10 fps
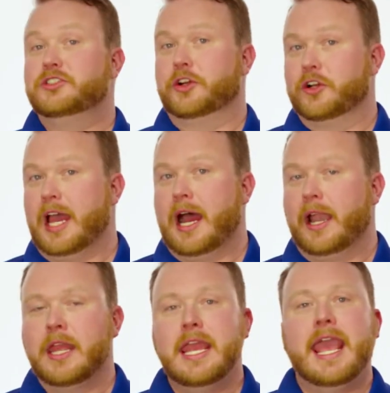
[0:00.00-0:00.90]
turn
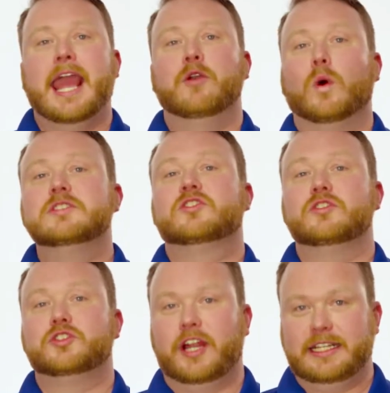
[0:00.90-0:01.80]
on, and once the
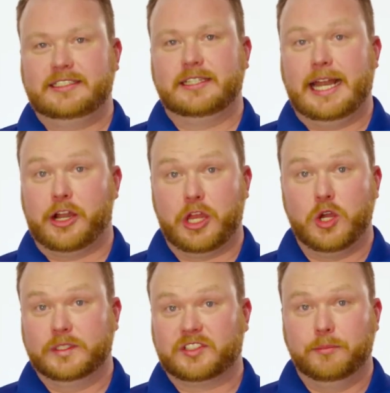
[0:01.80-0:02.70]
training
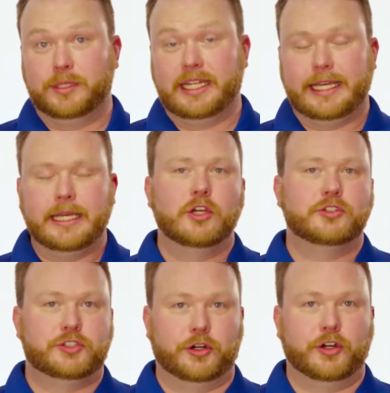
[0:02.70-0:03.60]
scenario is complete,
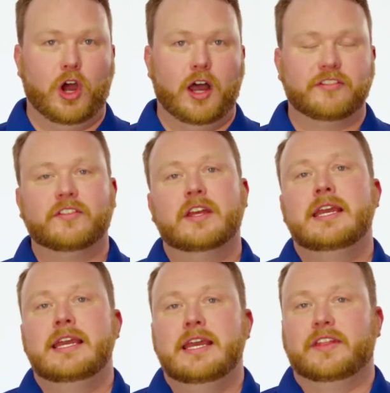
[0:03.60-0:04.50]
turn off.
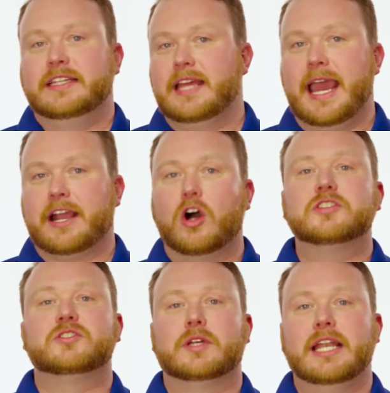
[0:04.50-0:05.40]
The attack
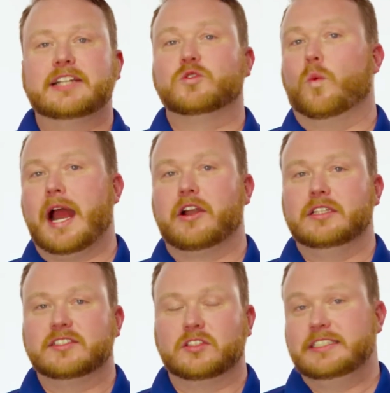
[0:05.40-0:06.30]
also connects
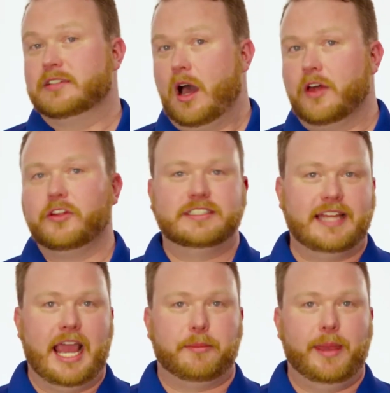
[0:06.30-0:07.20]
wirelessly to other
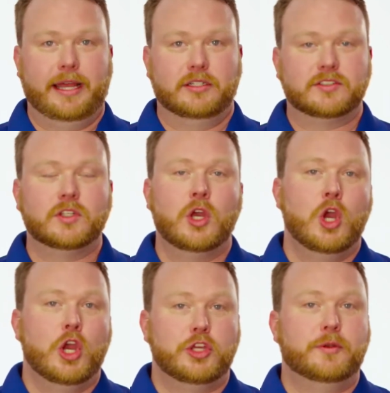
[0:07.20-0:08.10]
attack panels.
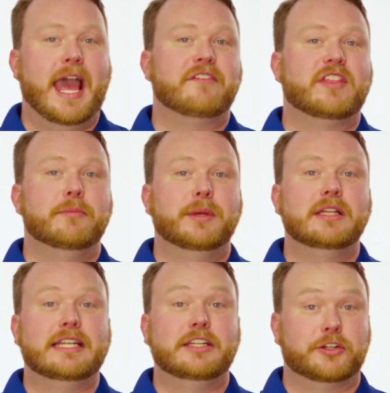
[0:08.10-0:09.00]
You'd have the
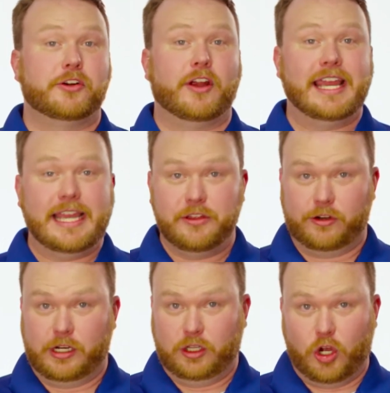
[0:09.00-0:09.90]
ability to create
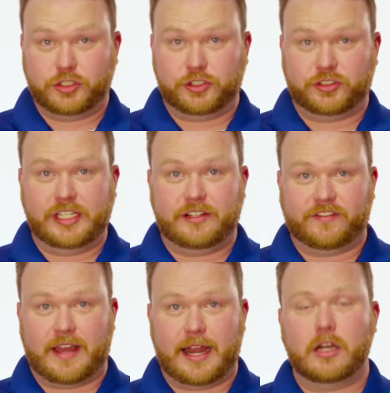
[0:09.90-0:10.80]
either a larger seat of
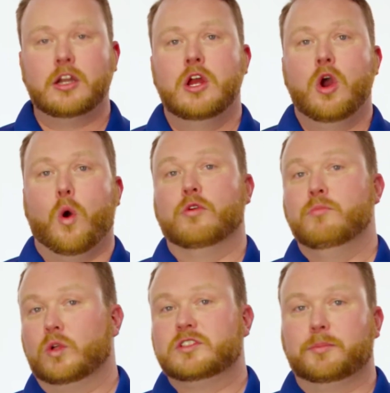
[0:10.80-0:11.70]
fire or
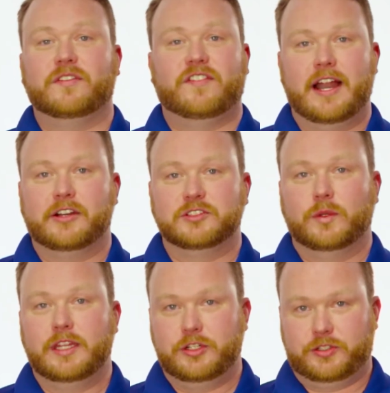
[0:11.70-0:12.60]
multiple fires
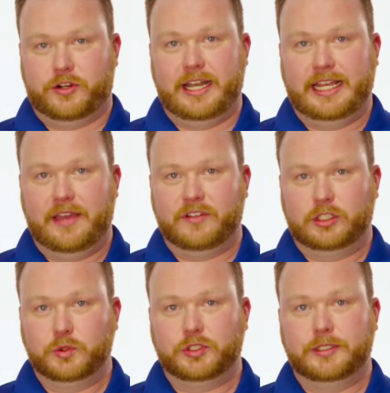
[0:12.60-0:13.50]
within your training
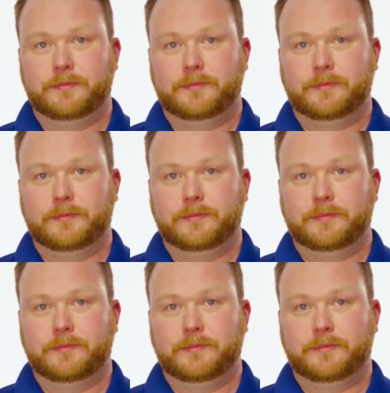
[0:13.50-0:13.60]
evolution.